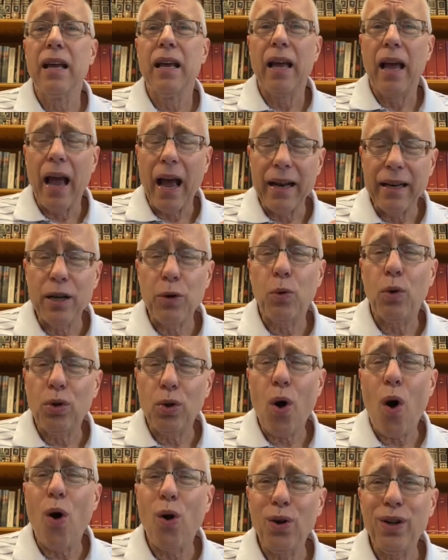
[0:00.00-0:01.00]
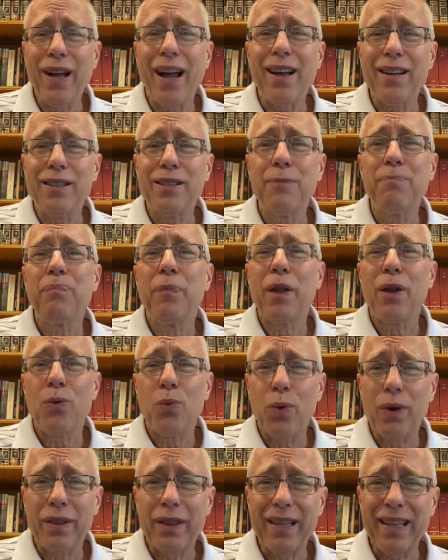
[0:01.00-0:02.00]
and it will all end
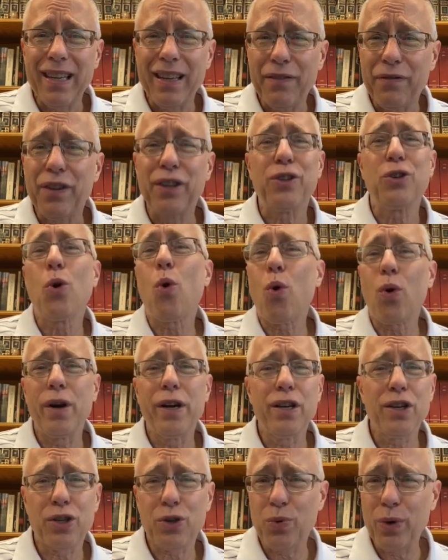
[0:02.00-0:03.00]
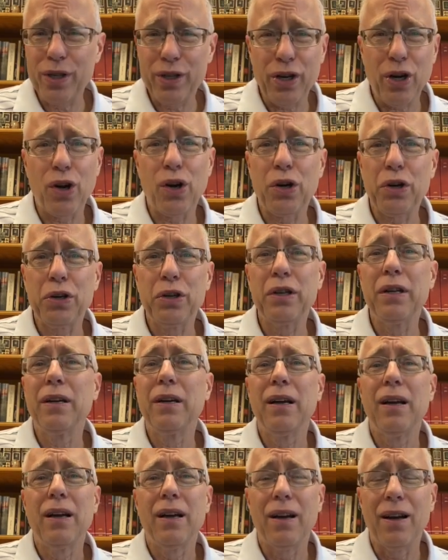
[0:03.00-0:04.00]
with the victorious return
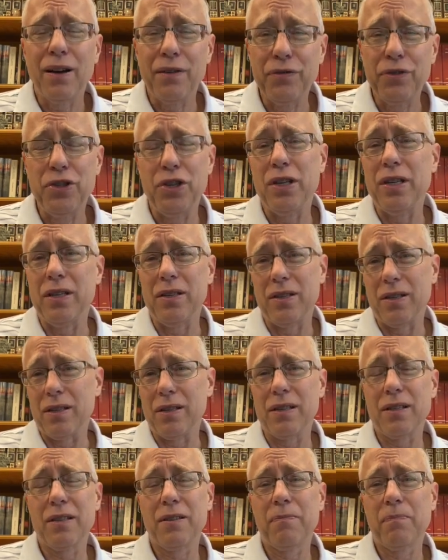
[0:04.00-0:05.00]
of Jesus.